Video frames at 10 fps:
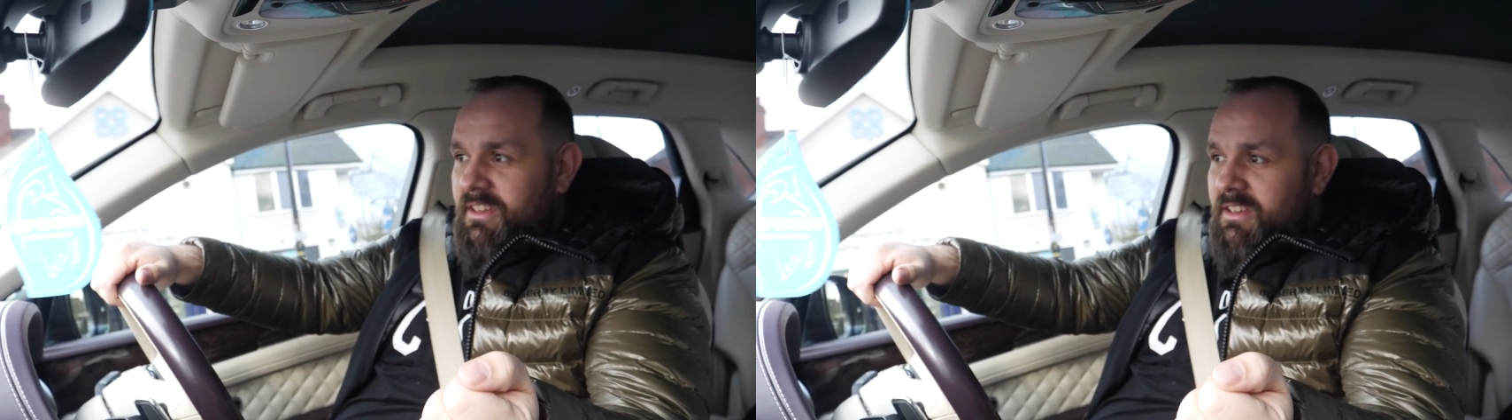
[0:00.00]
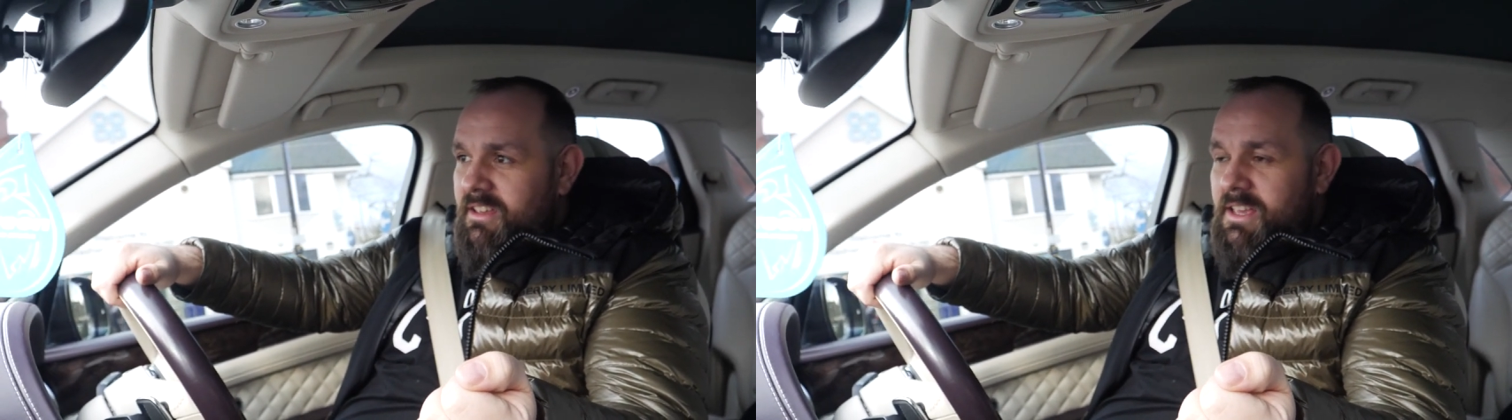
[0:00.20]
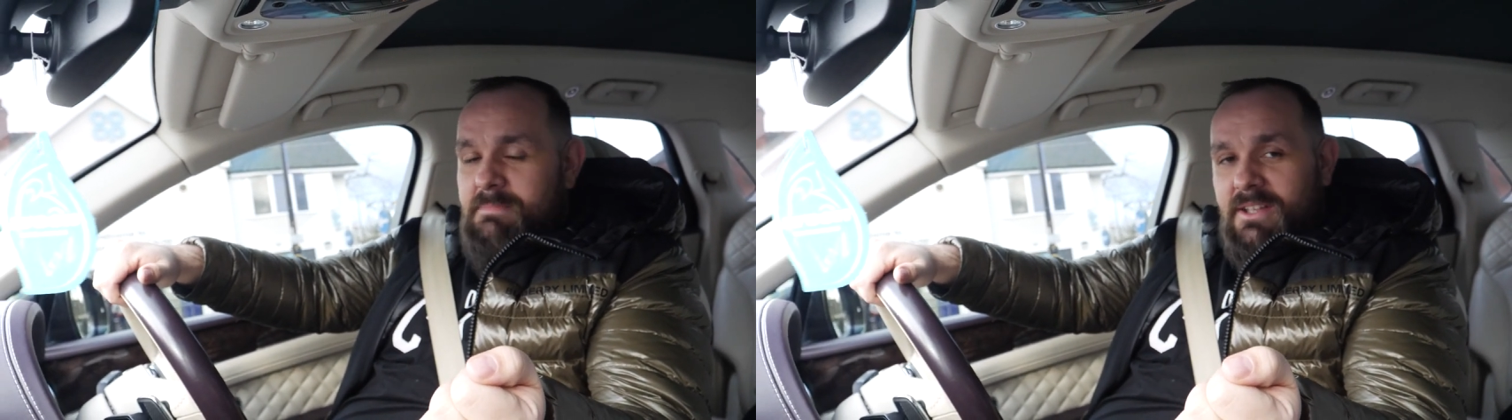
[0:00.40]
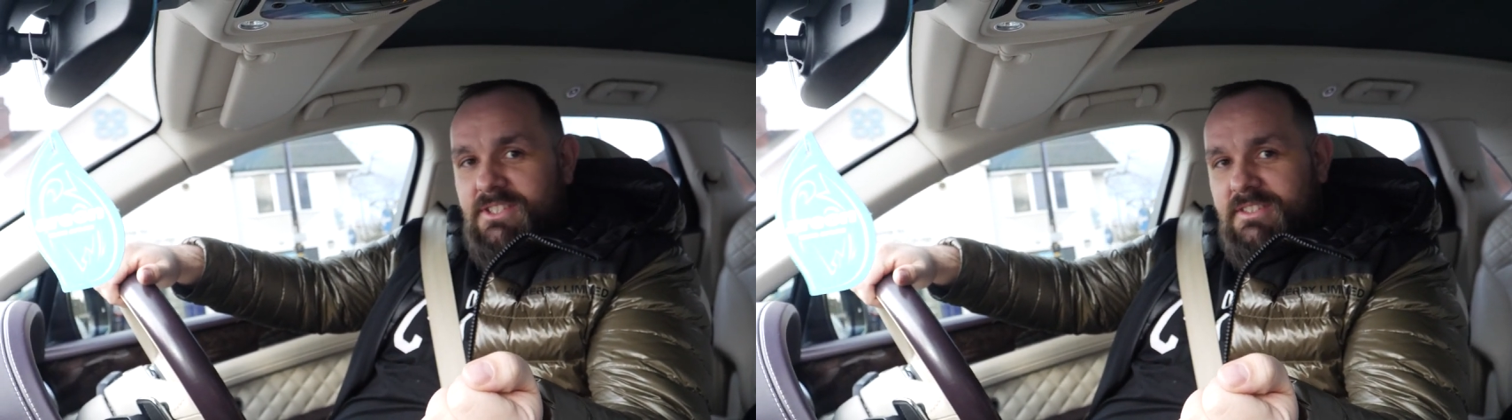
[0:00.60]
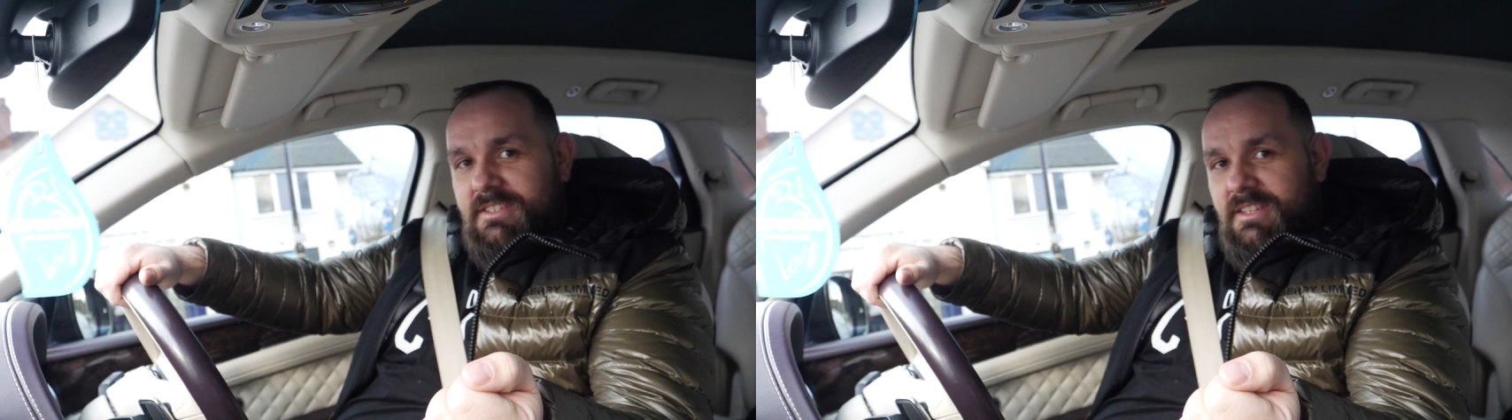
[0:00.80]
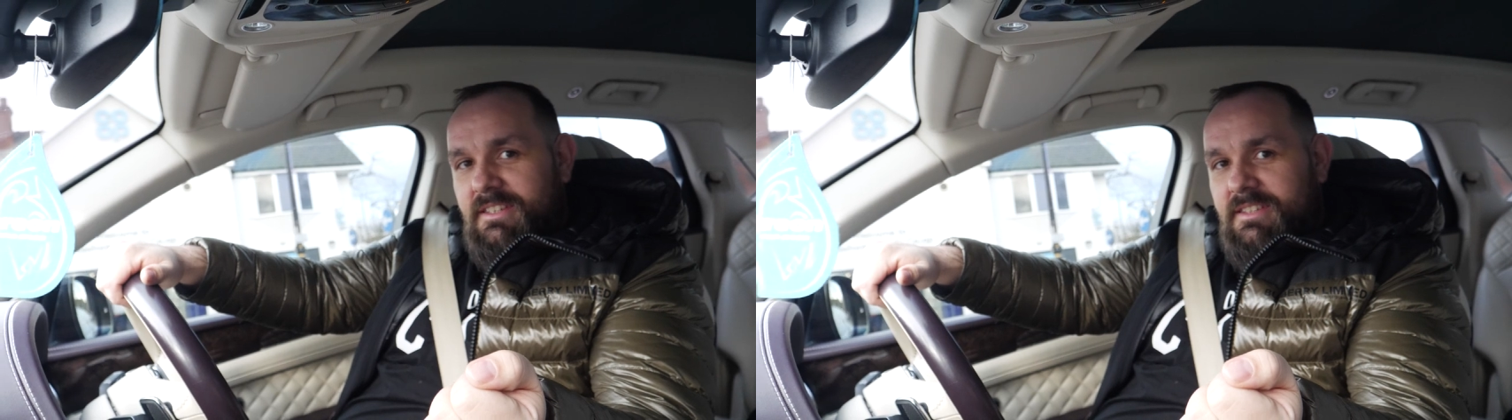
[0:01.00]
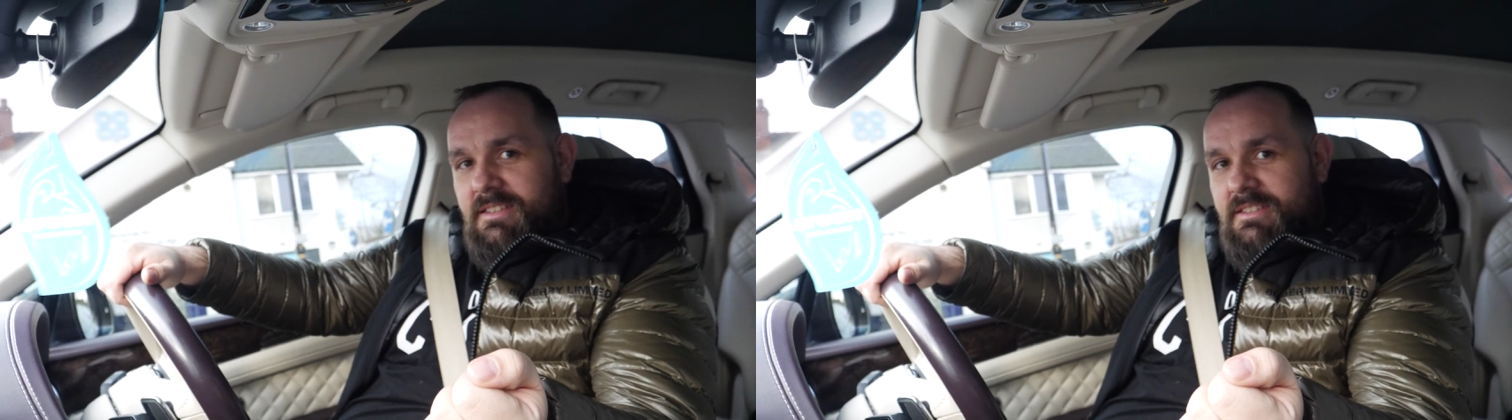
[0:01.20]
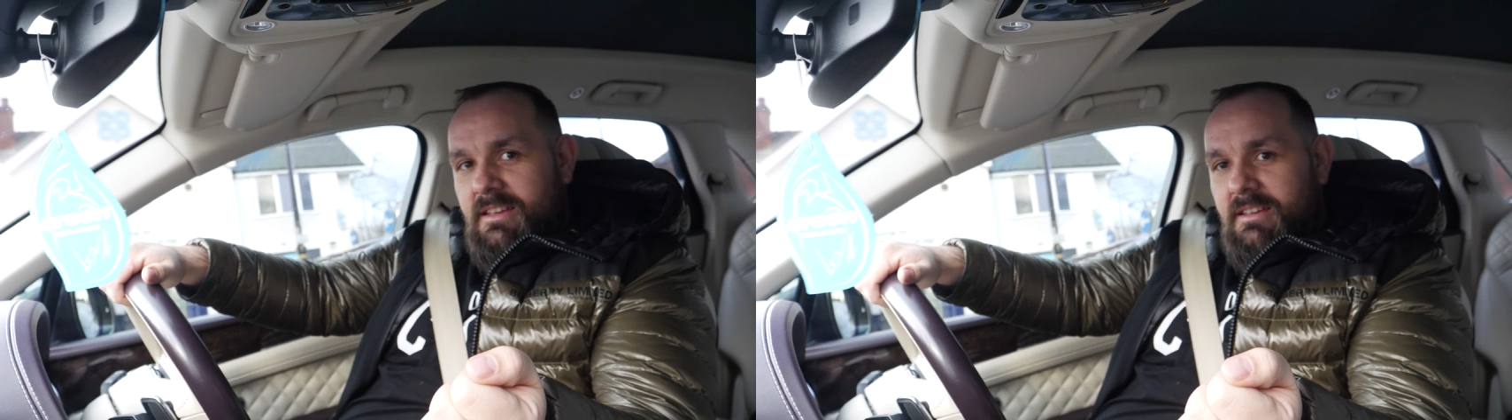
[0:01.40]
in Manchester City
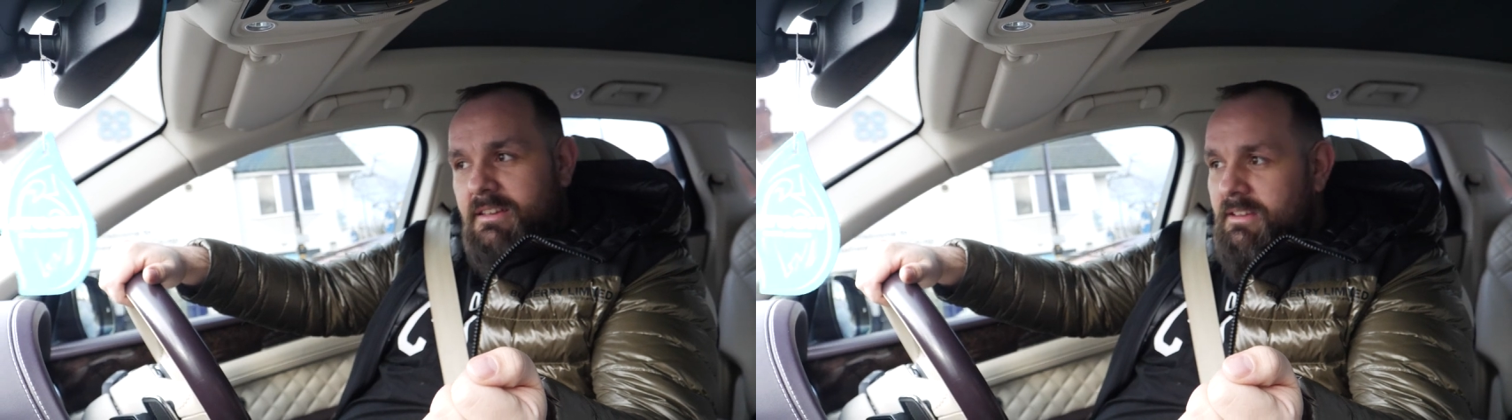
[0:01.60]
Centre.